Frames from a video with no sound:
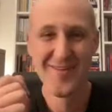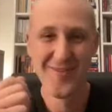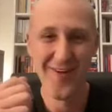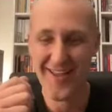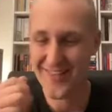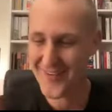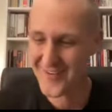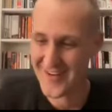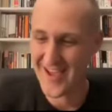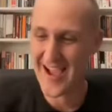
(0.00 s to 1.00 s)
I
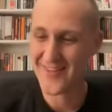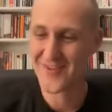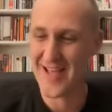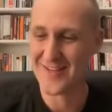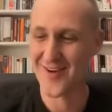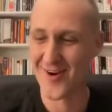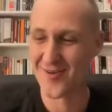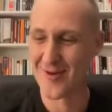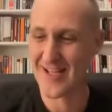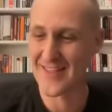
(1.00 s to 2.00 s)
learned that the hard
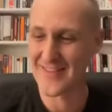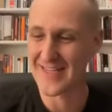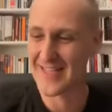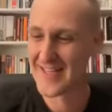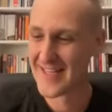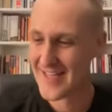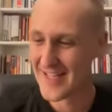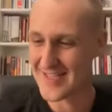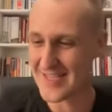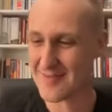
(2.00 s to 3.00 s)
way. I think
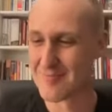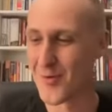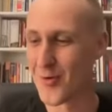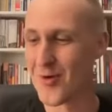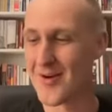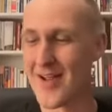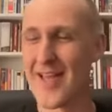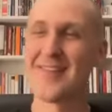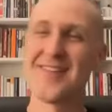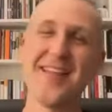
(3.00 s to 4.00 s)
it's like the more,
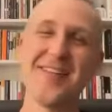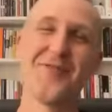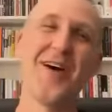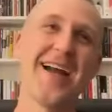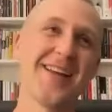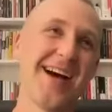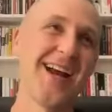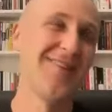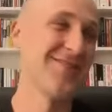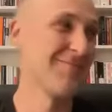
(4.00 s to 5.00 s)
and it's a fine line,
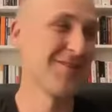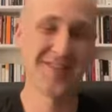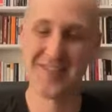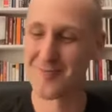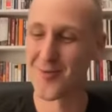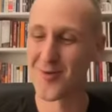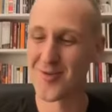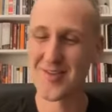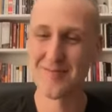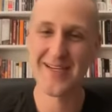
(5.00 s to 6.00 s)
obviously, but it's like the more
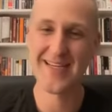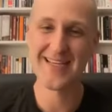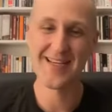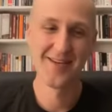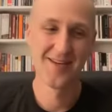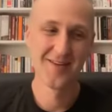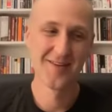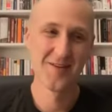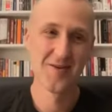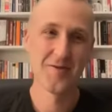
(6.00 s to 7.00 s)
somebody,
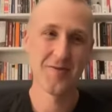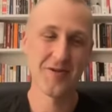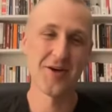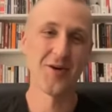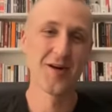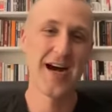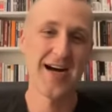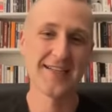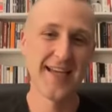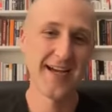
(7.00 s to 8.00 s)
you know,
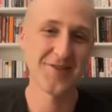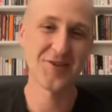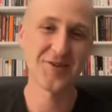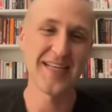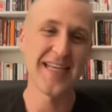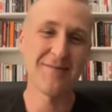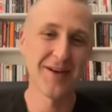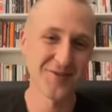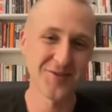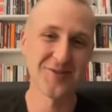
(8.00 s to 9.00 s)
contacts you and
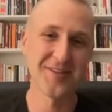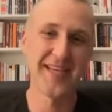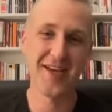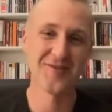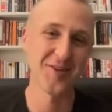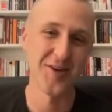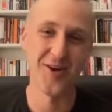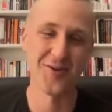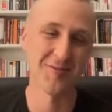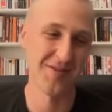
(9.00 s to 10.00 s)
emails you and texts you and
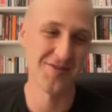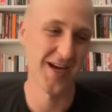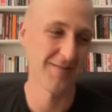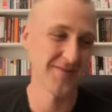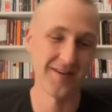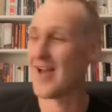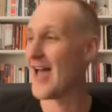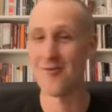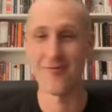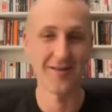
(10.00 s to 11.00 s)
calls you about the job, it's like,
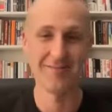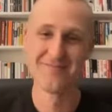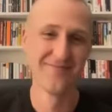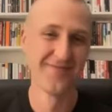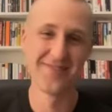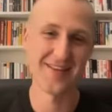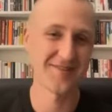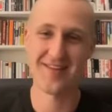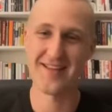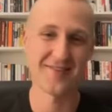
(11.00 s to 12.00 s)
I don't want them.
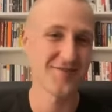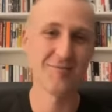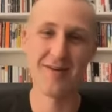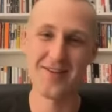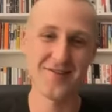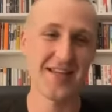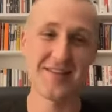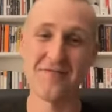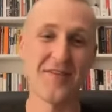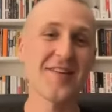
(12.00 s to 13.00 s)
It's too much.
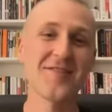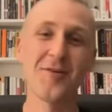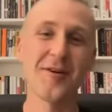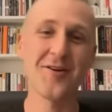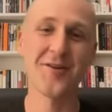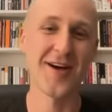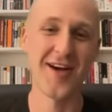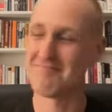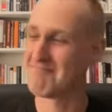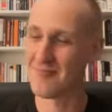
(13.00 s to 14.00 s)
That's already going
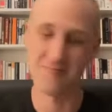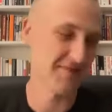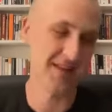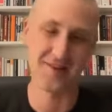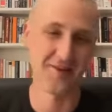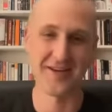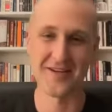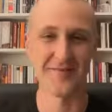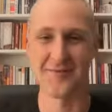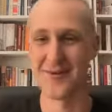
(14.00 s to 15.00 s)
on. It's already
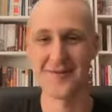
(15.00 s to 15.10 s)
done for.